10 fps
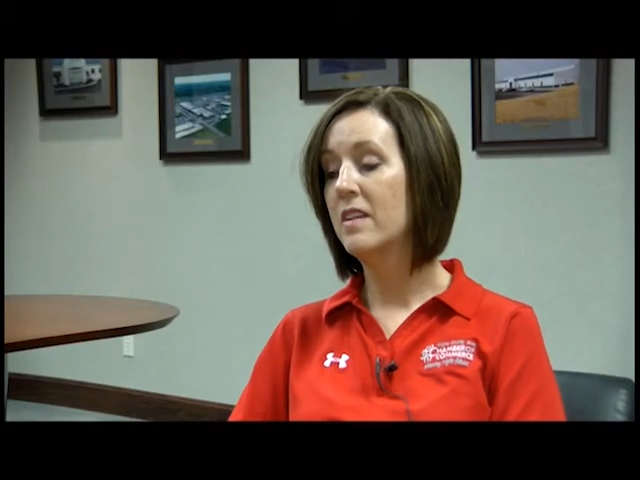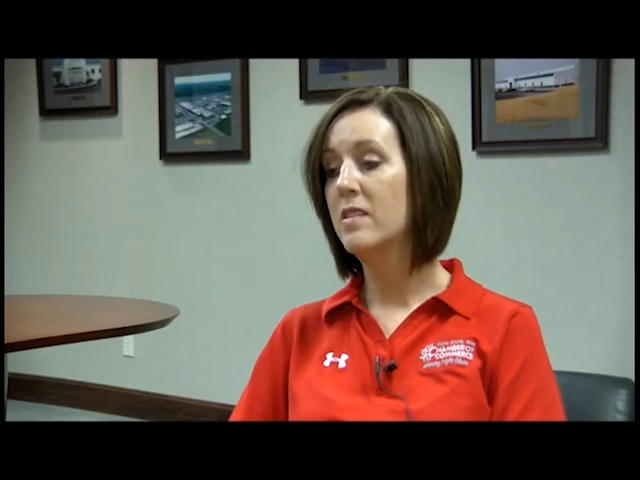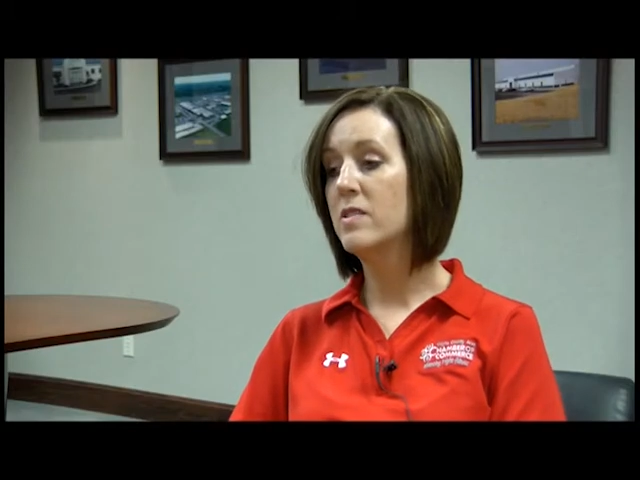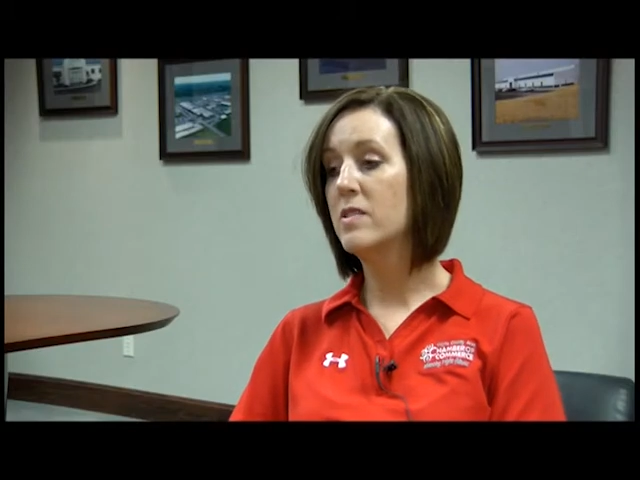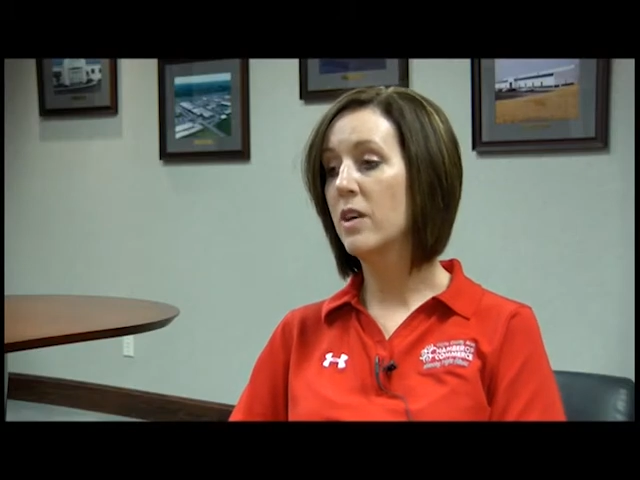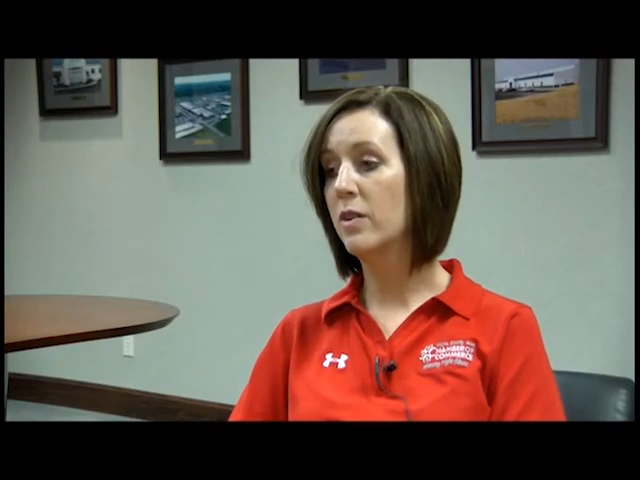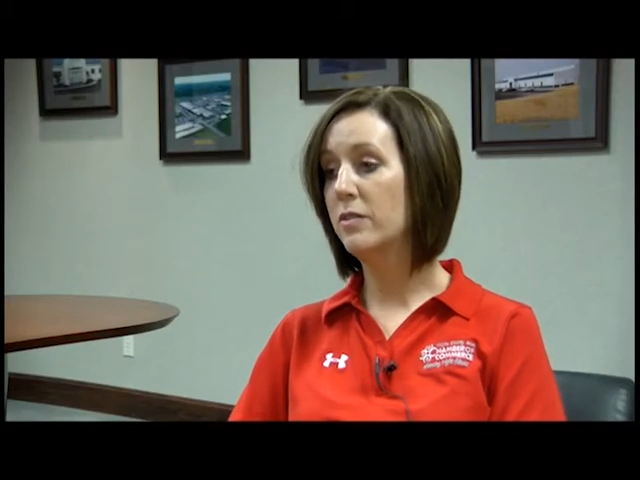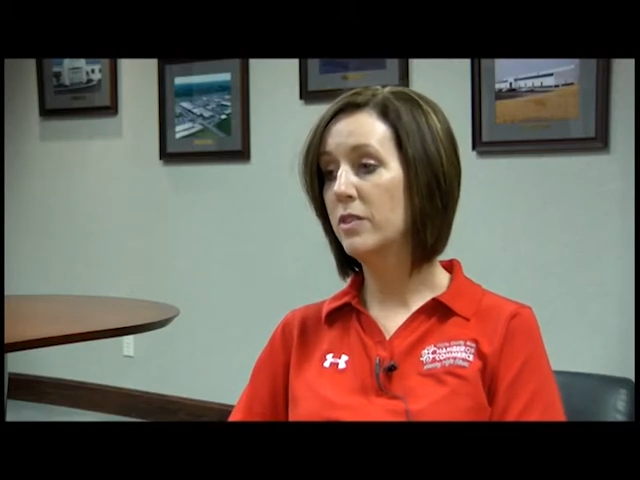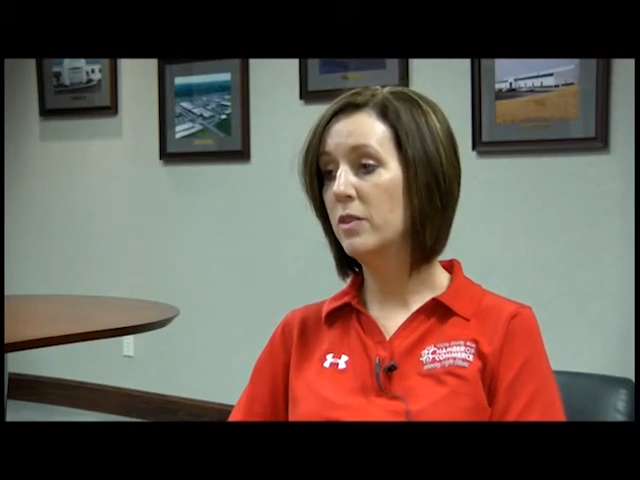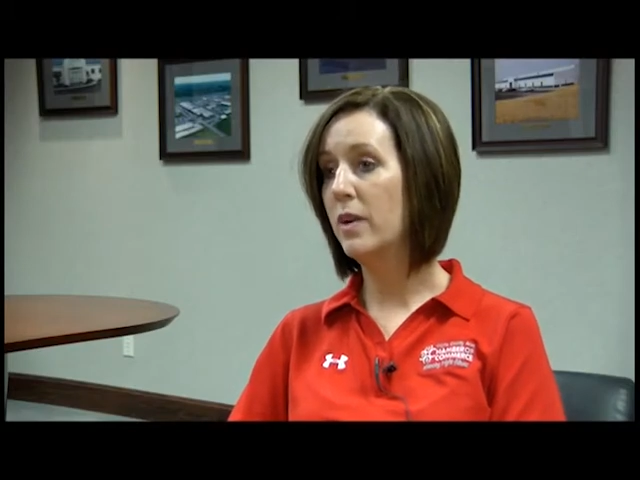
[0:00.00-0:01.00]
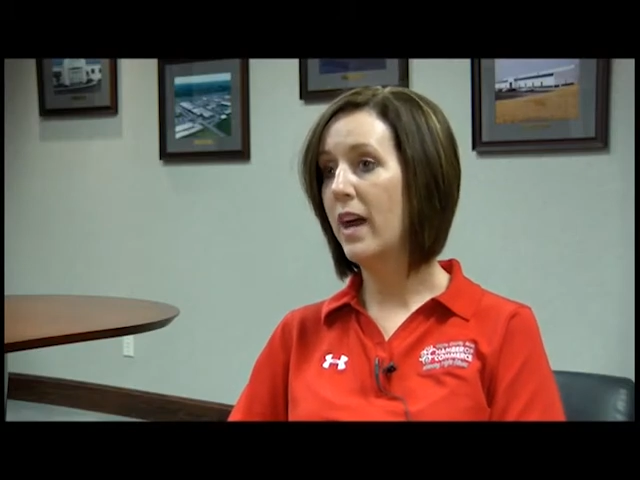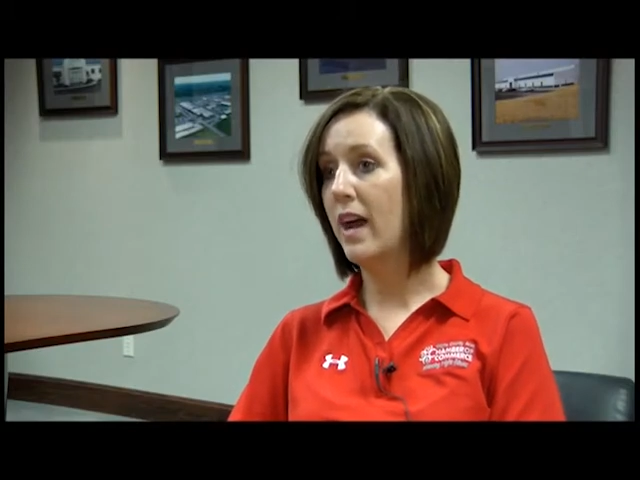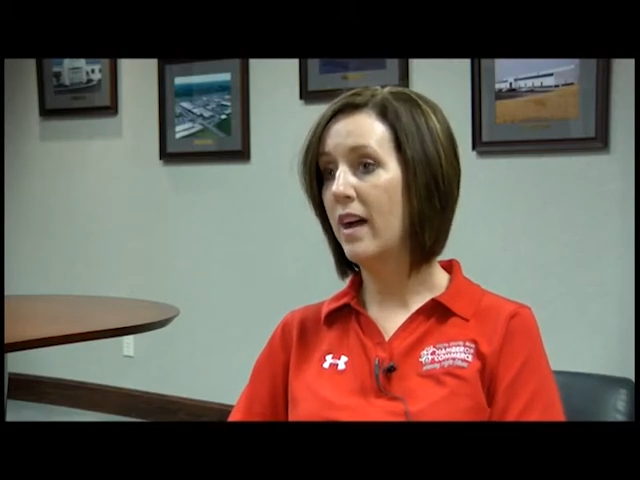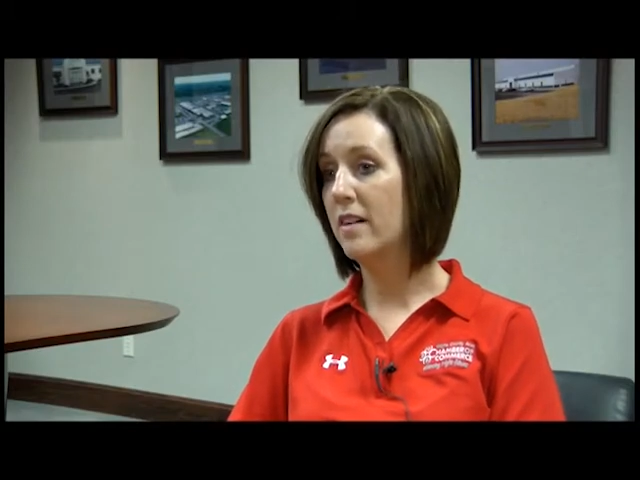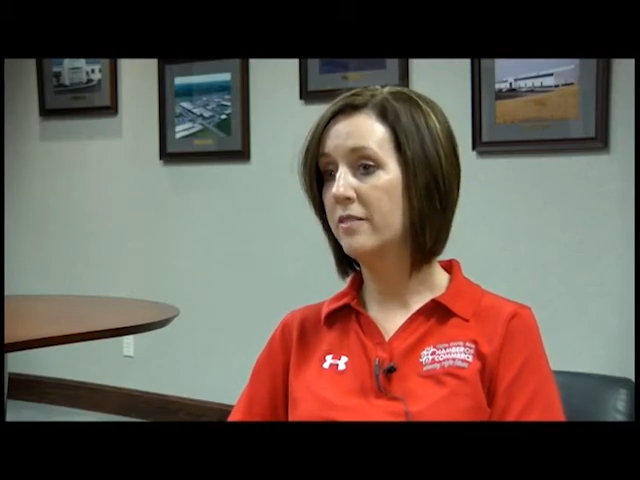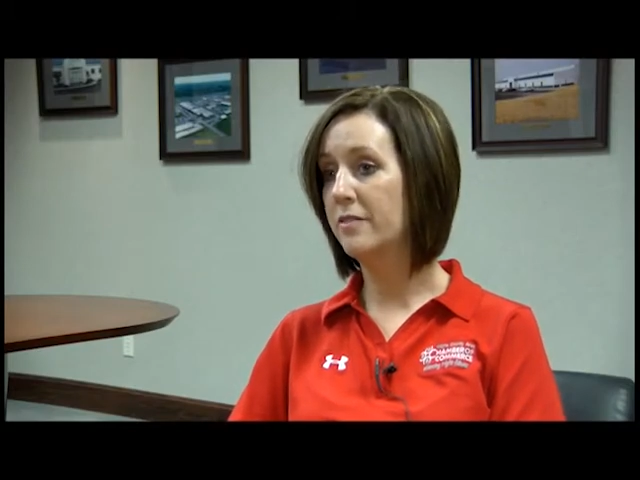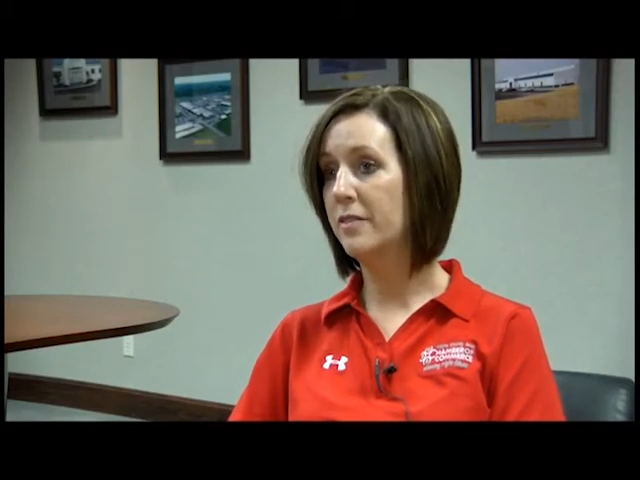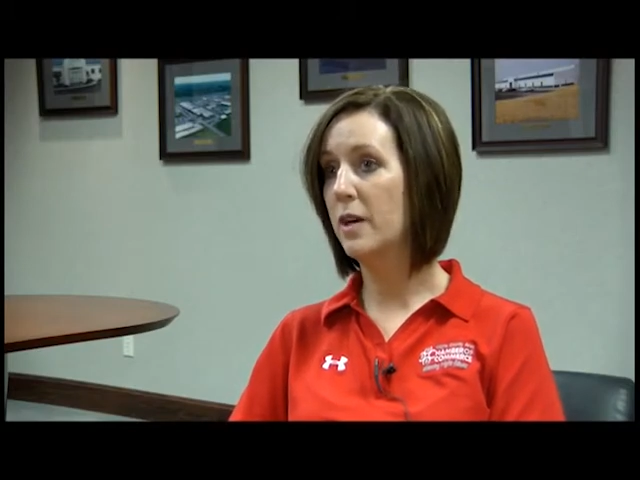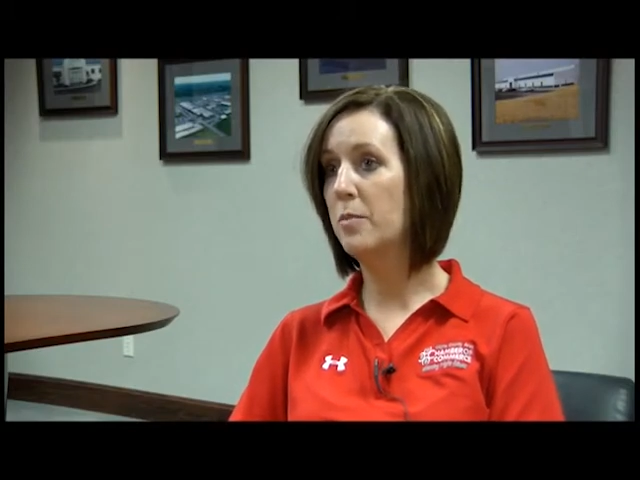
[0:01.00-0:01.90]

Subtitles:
So if you have a